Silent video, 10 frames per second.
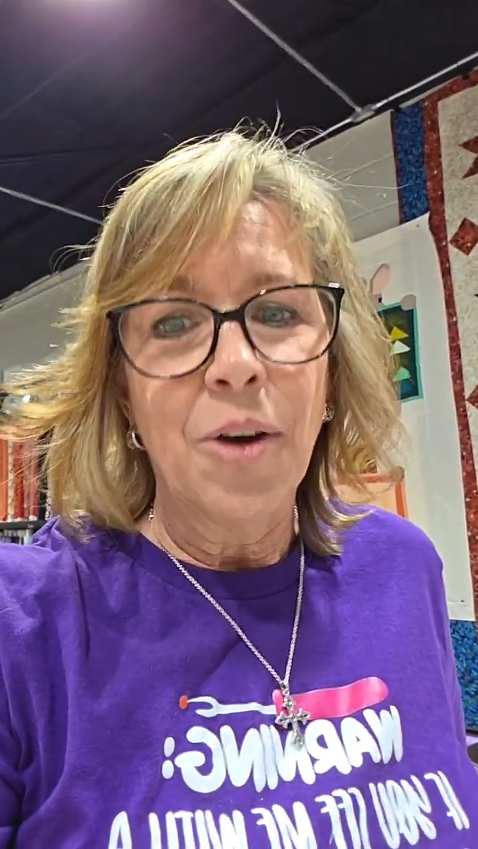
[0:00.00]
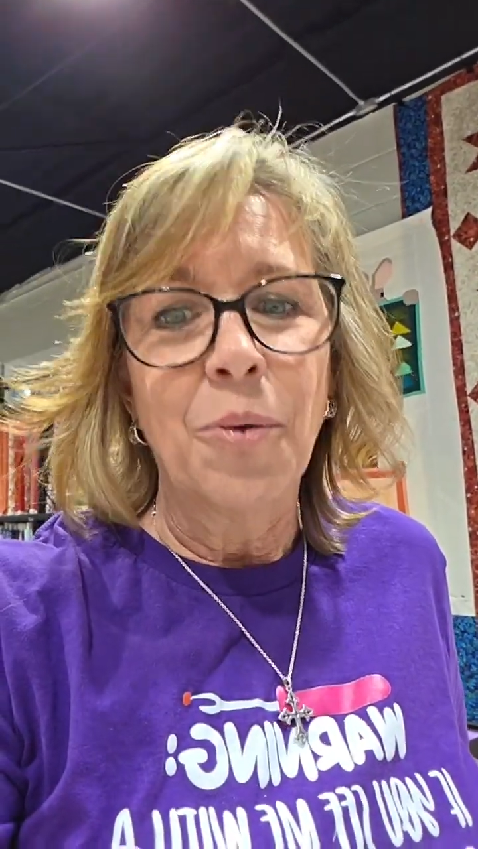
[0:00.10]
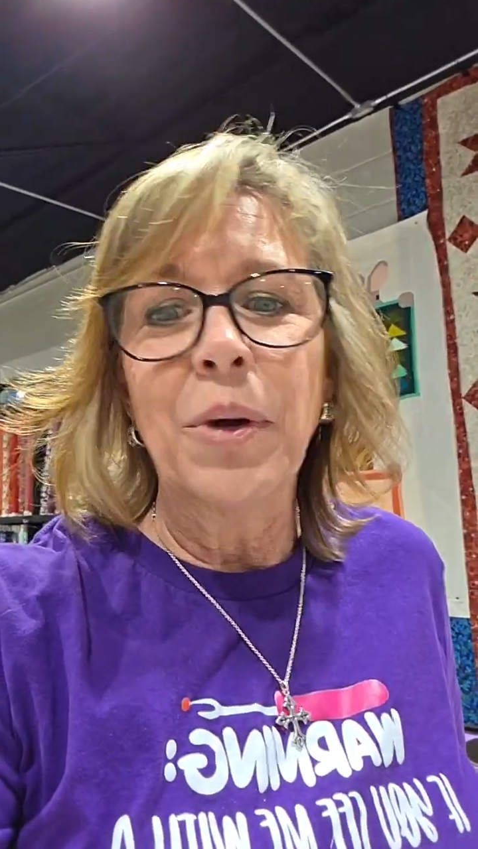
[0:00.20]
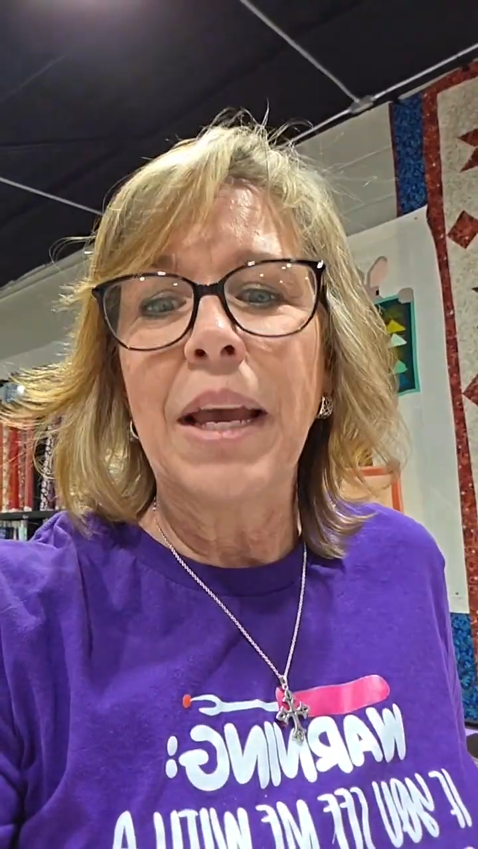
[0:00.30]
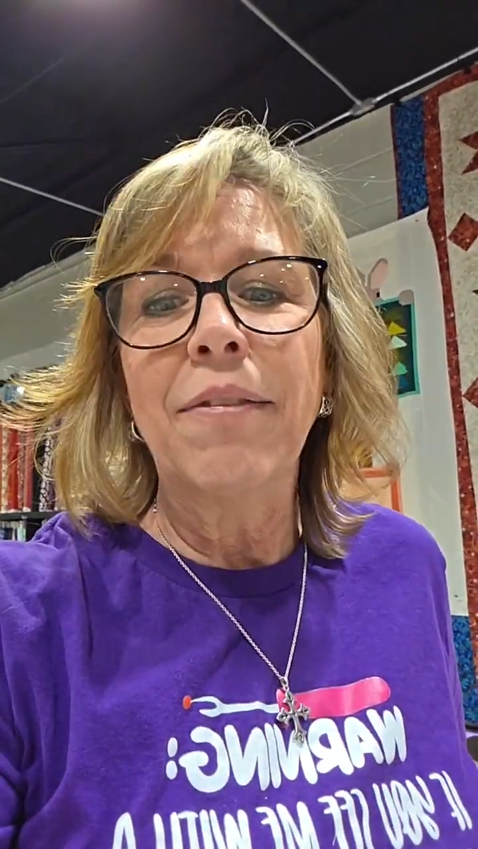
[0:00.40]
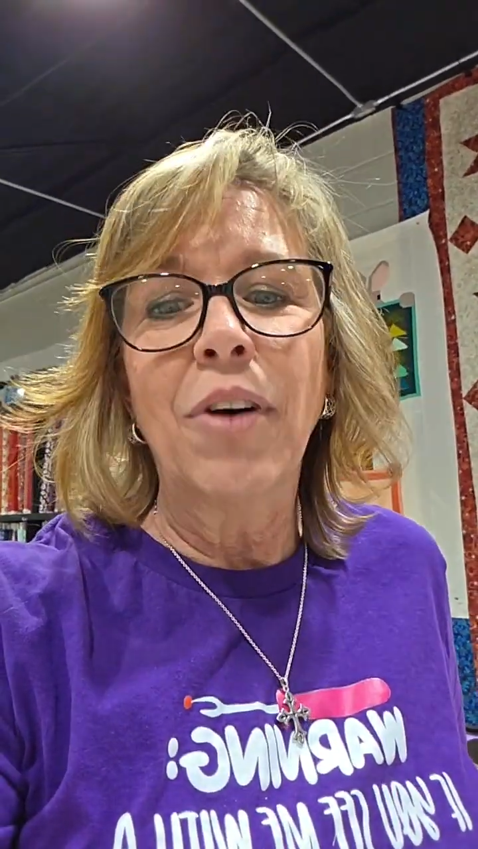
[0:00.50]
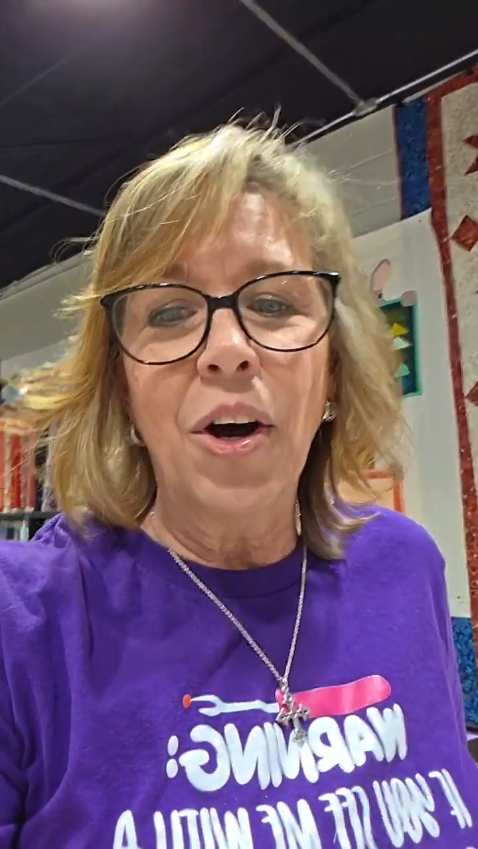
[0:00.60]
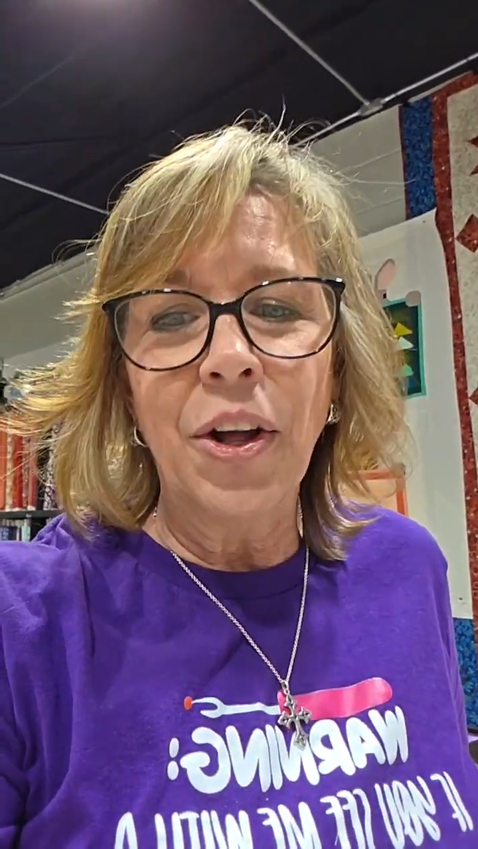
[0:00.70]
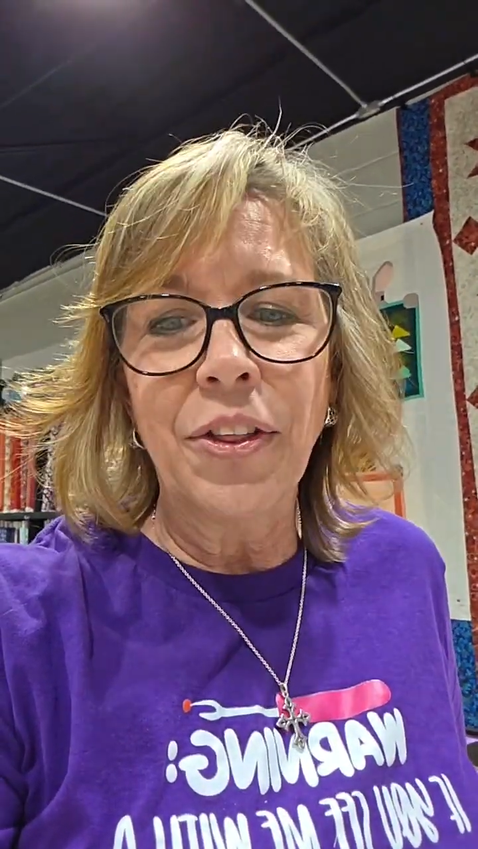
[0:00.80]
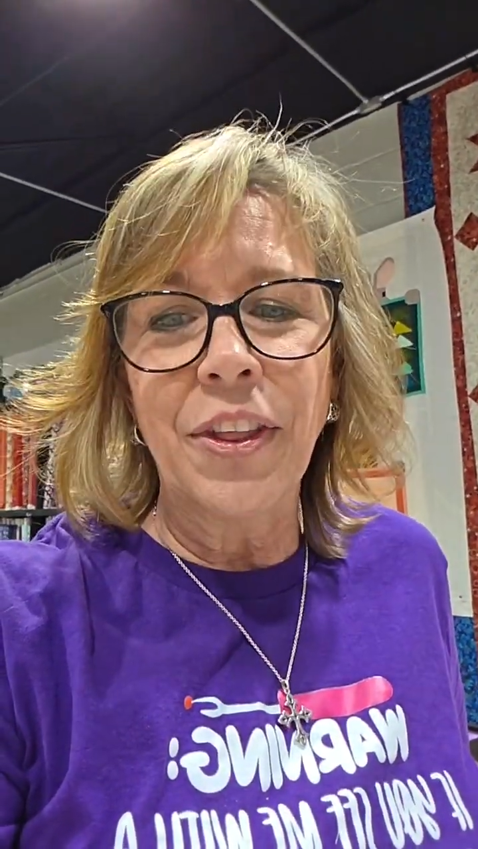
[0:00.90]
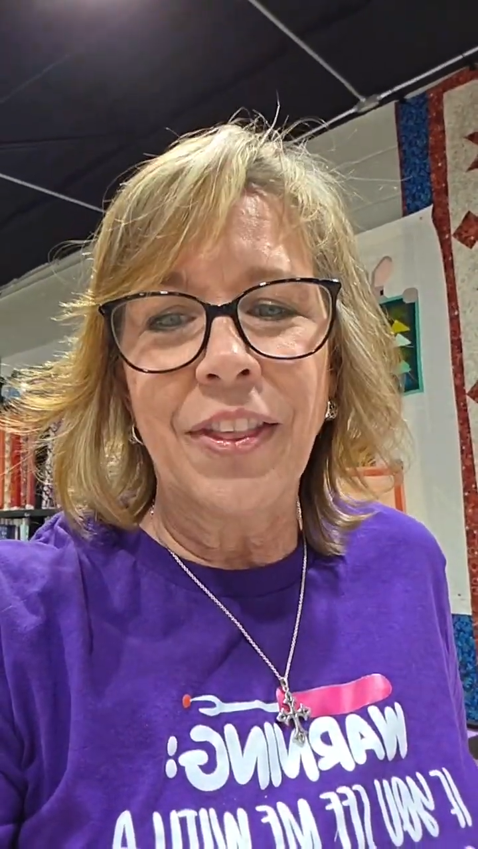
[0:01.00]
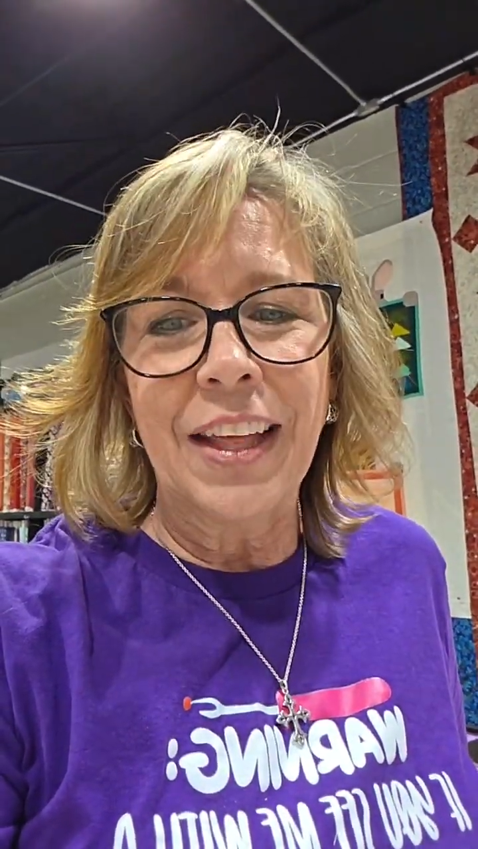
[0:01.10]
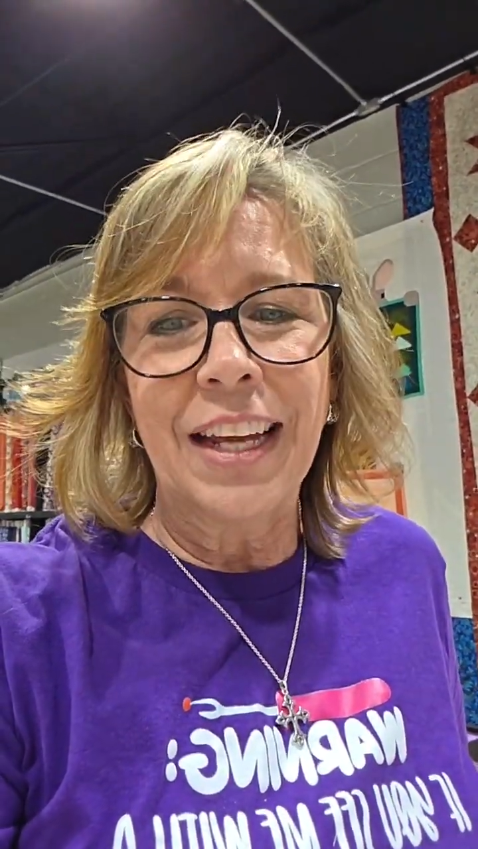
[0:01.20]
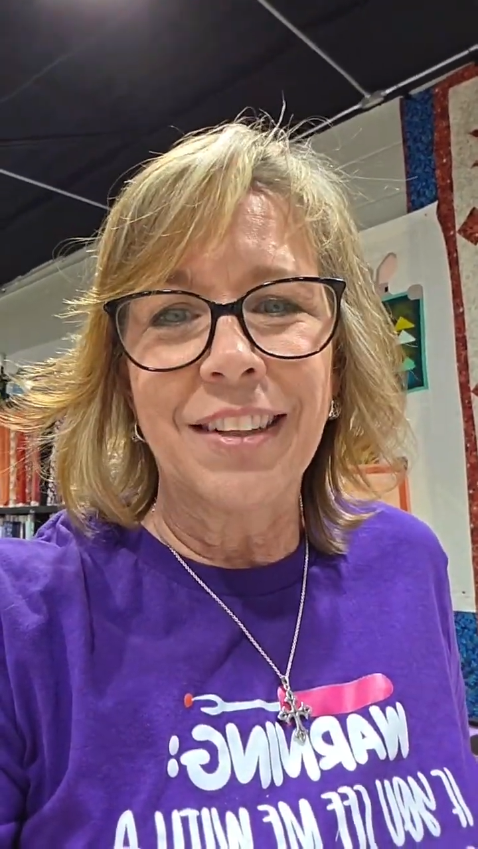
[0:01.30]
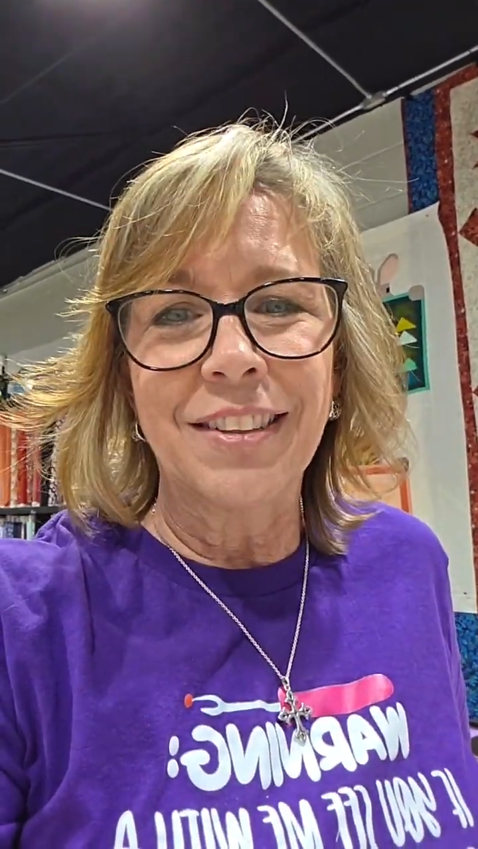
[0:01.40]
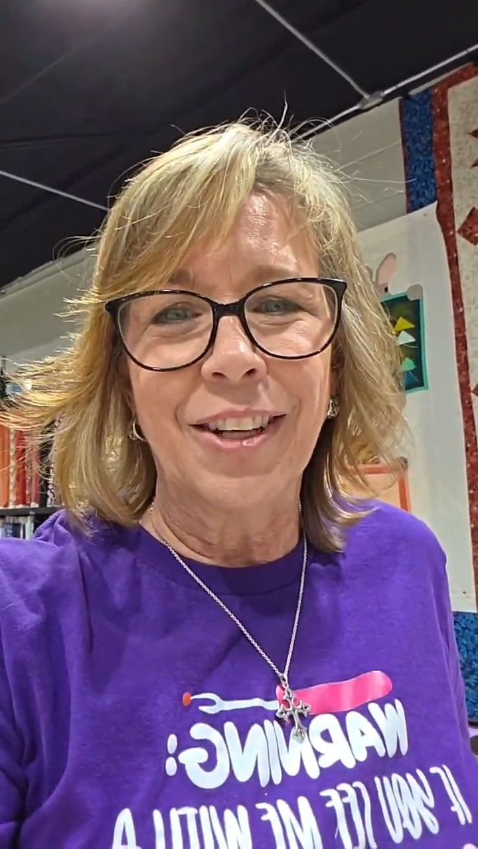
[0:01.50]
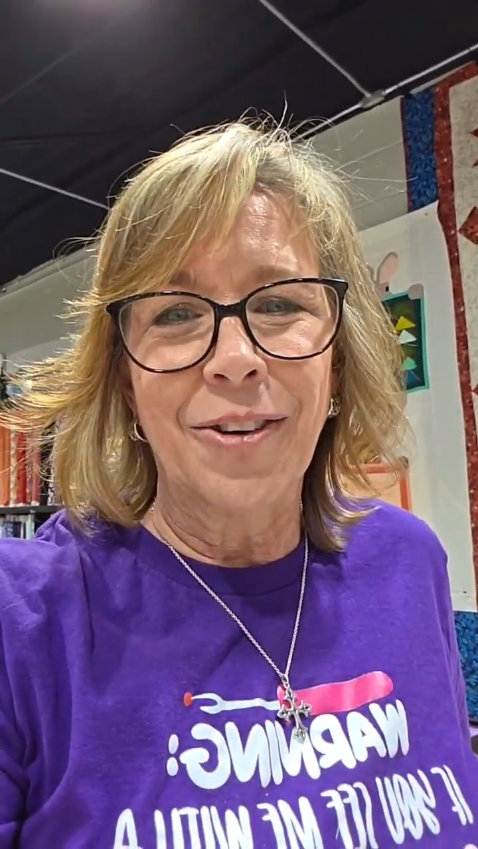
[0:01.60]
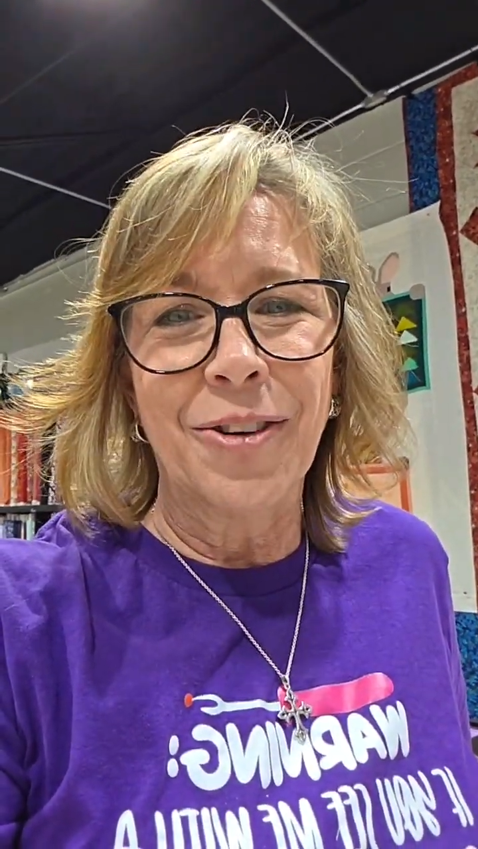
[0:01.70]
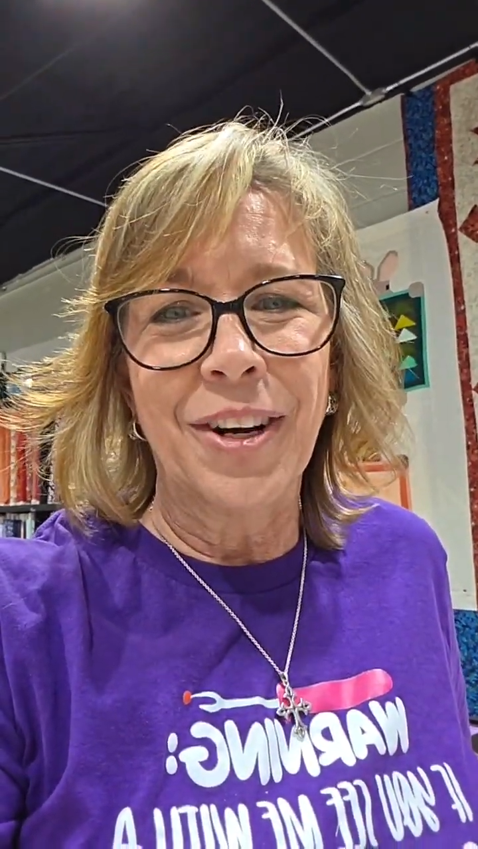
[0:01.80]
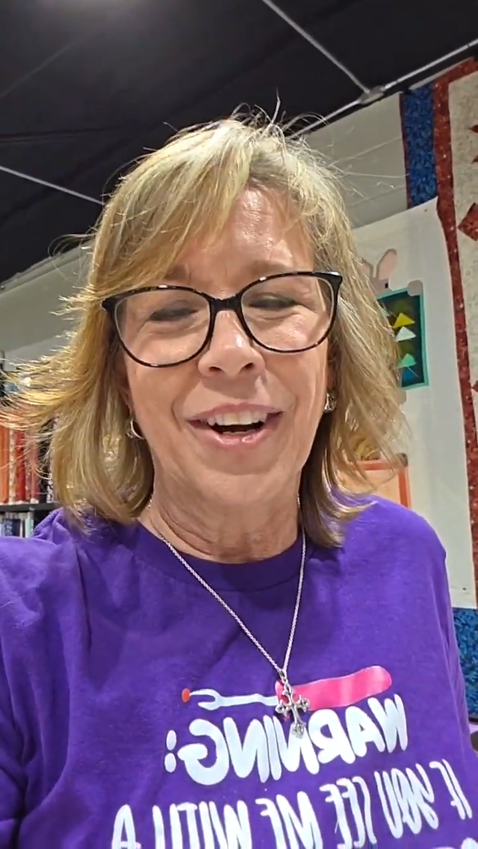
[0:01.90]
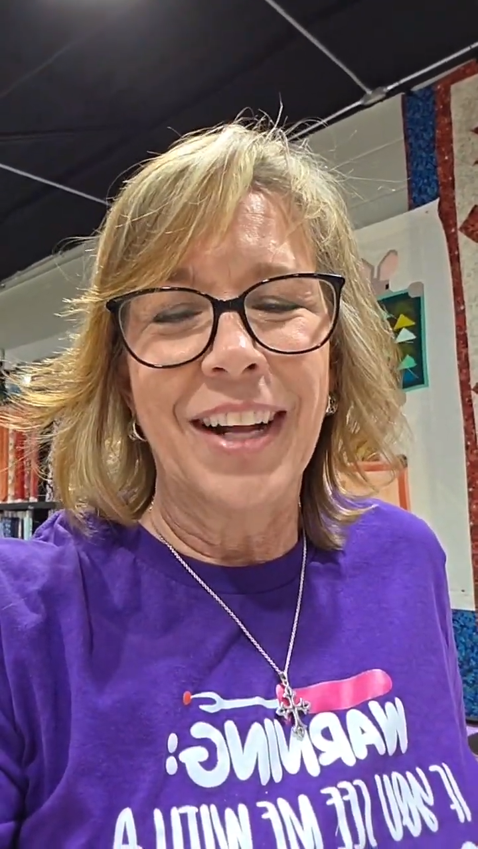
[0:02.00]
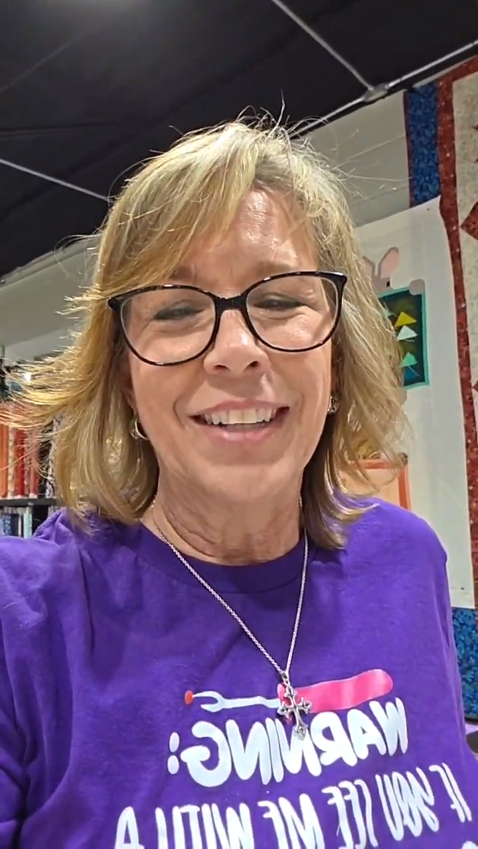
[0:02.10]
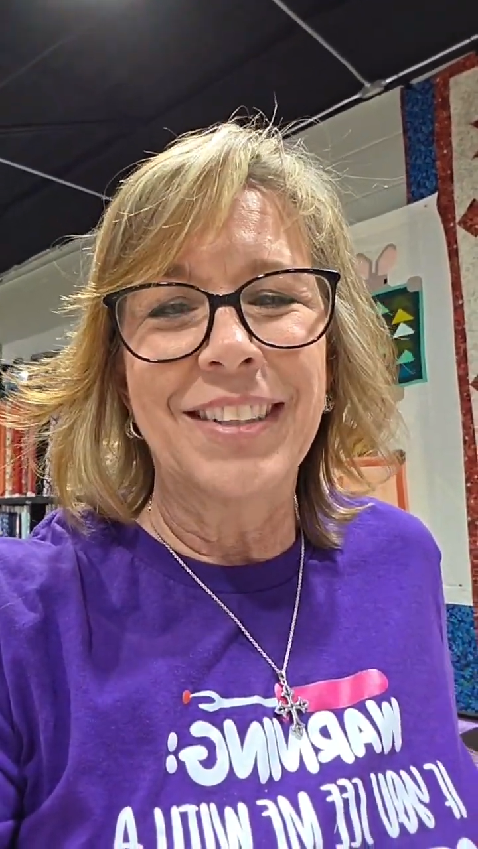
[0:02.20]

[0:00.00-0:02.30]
We have all the things going on.